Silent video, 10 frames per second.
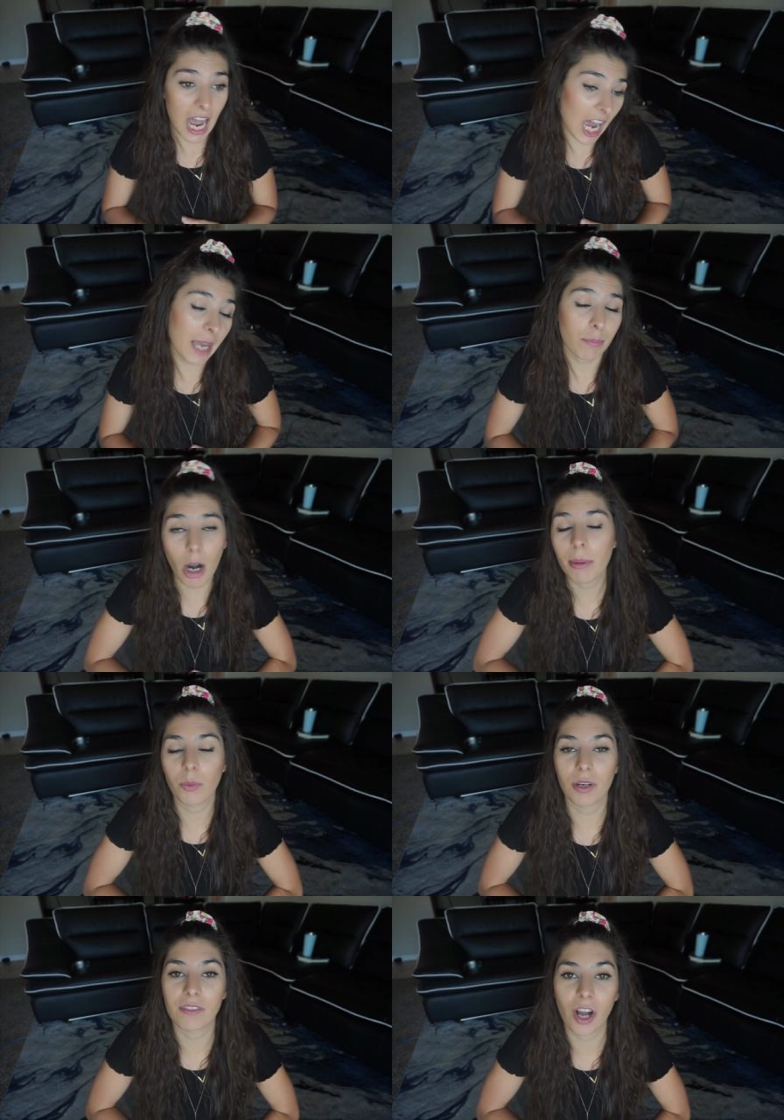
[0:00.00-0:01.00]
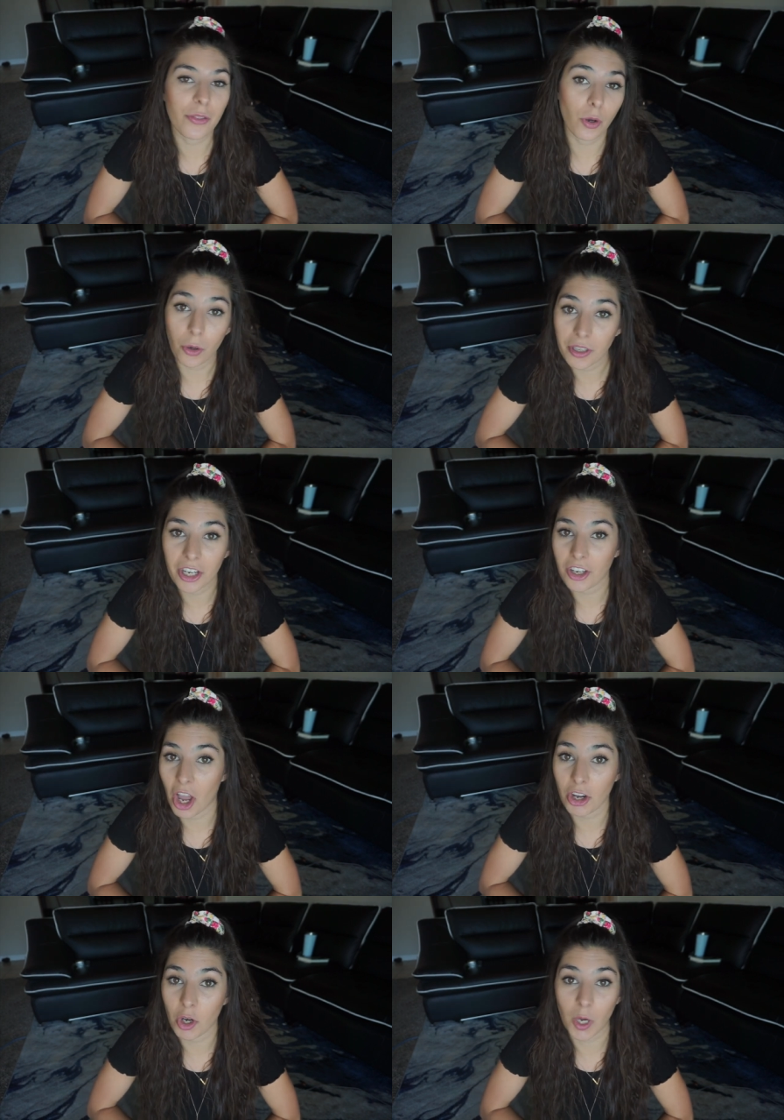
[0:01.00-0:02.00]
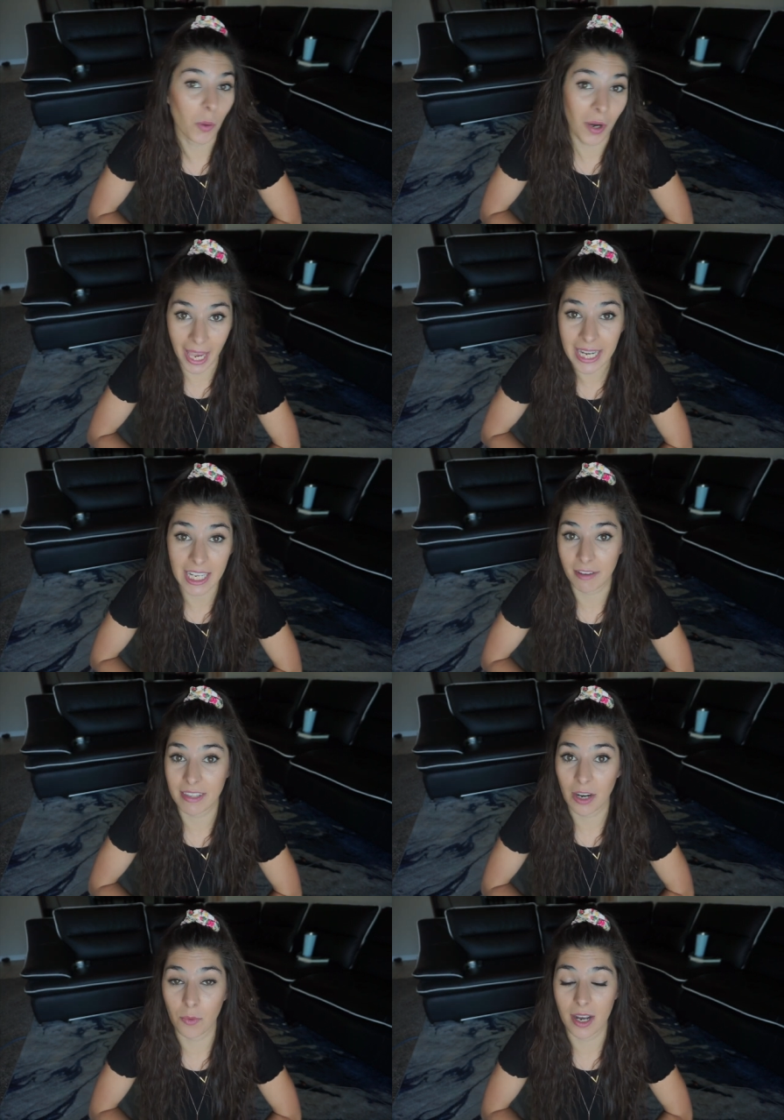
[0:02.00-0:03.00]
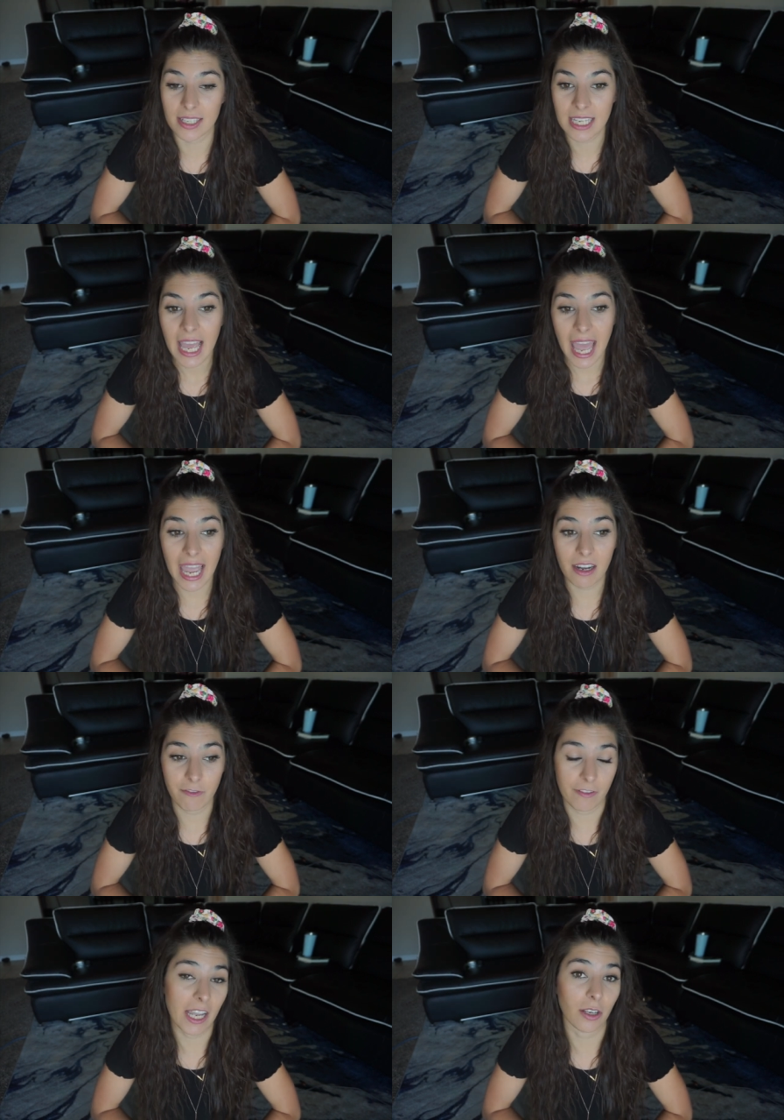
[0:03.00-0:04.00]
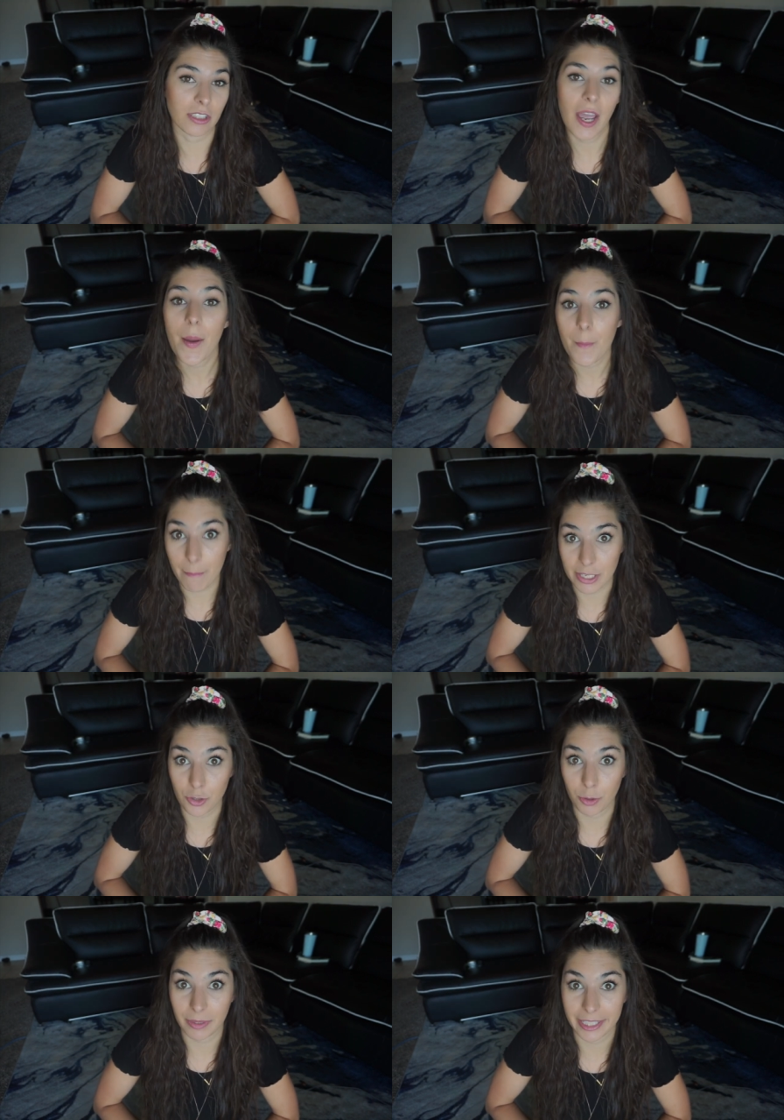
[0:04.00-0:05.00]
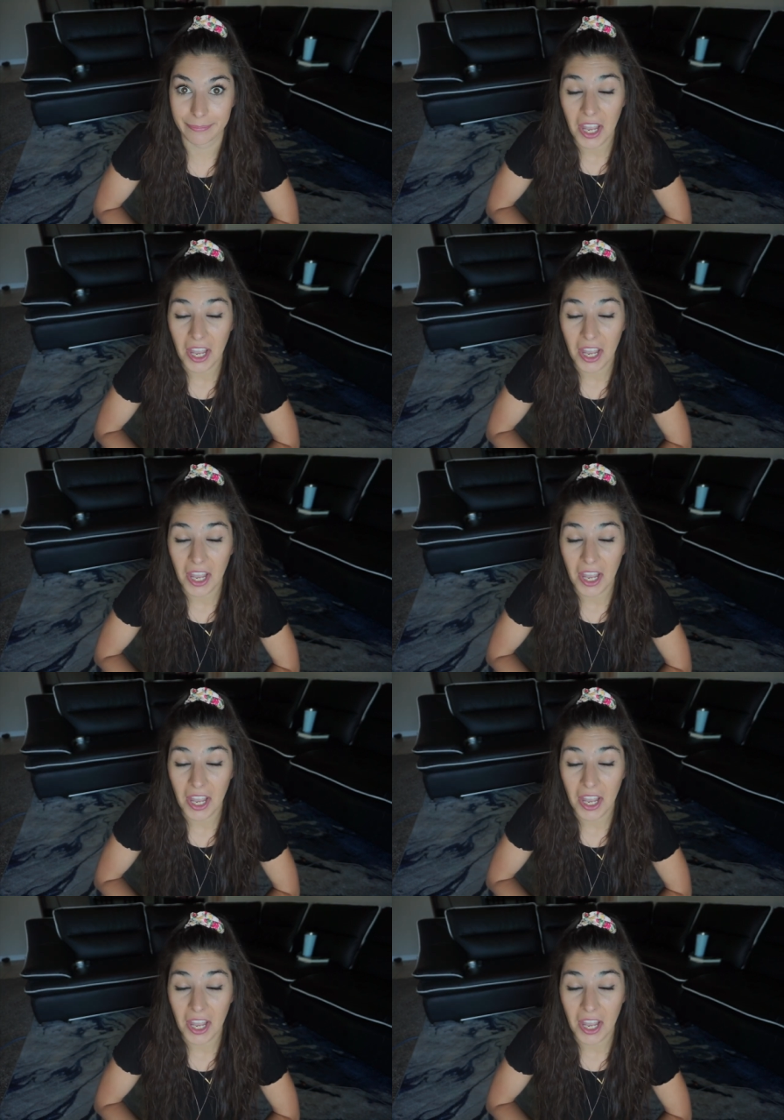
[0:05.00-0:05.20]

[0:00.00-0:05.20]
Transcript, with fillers: I probably would have gone the whole year not knowing where any of that was and failed miserably.